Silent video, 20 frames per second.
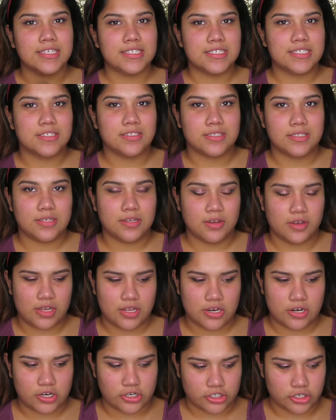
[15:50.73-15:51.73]
this
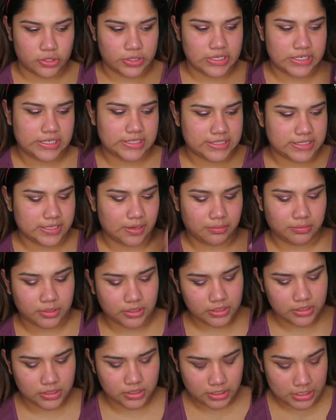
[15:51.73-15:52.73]
during the
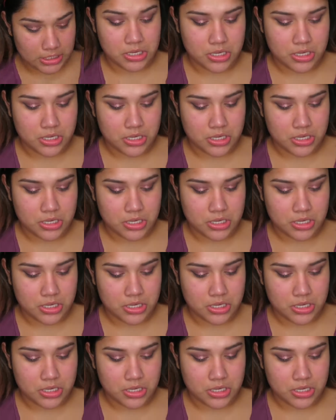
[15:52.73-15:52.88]
summer.